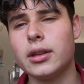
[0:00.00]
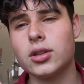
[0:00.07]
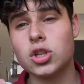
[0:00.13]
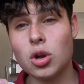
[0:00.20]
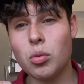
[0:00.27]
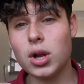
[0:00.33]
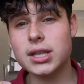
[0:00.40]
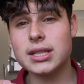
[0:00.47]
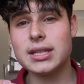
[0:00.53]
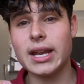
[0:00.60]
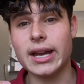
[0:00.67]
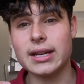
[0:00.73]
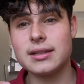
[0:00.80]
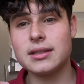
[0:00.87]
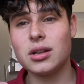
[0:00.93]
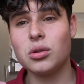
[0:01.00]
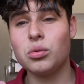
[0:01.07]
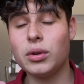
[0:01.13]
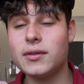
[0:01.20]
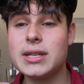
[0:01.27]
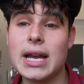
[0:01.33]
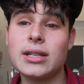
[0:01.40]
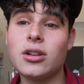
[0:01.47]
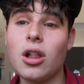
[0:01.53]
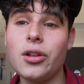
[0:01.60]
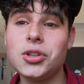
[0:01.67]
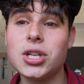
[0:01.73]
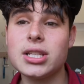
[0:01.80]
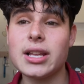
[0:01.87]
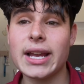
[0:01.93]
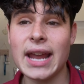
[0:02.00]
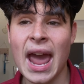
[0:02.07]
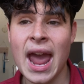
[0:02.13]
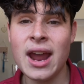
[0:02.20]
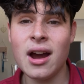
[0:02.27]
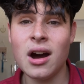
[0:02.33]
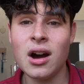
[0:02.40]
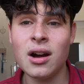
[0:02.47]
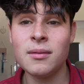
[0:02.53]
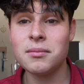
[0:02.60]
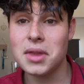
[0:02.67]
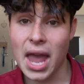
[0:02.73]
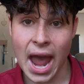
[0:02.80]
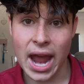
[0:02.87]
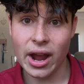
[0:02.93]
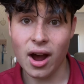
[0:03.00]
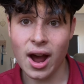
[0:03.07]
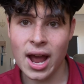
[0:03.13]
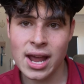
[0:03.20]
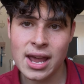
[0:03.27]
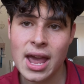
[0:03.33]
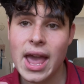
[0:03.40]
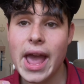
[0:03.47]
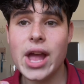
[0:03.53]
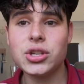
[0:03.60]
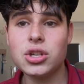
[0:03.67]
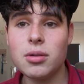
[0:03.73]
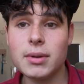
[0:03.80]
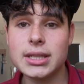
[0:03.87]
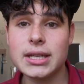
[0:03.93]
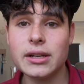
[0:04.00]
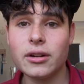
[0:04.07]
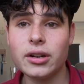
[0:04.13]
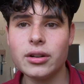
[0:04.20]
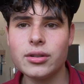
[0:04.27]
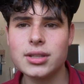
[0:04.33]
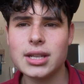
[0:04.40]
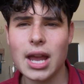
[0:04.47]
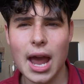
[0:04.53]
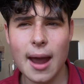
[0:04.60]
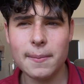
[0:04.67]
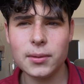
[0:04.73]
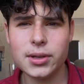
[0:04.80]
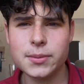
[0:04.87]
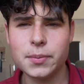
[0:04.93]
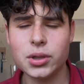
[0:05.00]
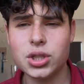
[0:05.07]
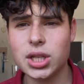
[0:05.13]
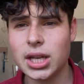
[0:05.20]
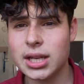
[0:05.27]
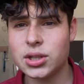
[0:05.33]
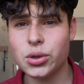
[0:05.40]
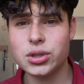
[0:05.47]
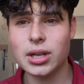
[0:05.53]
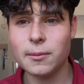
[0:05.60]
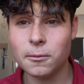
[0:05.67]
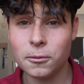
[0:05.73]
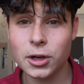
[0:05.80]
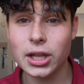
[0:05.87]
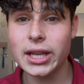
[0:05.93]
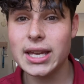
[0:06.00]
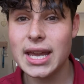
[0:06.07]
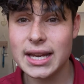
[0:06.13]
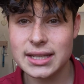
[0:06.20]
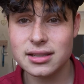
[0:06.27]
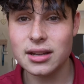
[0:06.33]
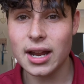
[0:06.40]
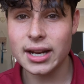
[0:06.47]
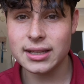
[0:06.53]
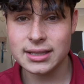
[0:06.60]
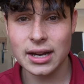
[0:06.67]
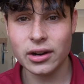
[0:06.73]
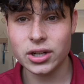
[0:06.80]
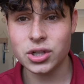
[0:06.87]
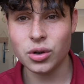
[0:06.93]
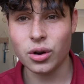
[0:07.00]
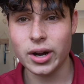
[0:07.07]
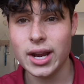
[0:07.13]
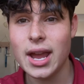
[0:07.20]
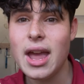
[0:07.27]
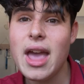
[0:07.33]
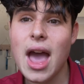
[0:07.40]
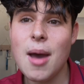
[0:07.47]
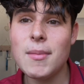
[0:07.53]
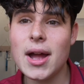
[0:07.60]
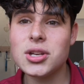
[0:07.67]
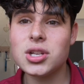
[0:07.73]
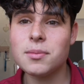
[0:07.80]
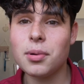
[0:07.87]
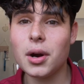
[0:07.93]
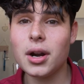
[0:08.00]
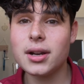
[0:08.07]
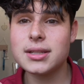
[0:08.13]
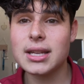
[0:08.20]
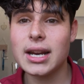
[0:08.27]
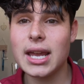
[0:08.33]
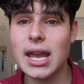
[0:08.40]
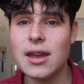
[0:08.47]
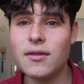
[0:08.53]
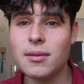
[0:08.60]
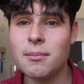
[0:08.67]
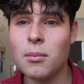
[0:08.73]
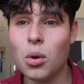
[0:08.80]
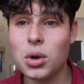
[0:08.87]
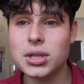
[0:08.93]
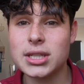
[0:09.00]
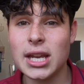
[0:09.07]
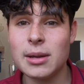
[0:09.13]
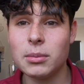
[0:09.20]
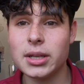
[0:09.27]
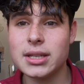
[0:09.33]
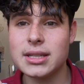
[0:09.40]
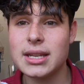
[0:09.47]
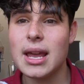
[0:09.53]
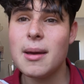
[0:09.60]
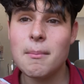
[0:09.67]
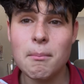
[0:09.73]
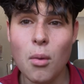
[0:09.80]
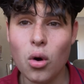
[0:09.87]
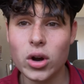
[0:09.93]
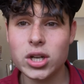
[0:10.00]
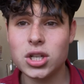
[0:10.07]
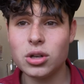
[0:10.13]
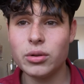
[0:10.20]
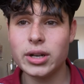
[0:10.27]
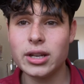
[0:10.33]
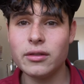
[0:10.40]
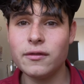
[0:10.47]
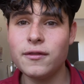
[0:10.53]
So what's next? With technologies like AR, AI, and new materials, Apple is pushing into some really exciting territory. Imagine products that are even more seamless, more intuitive,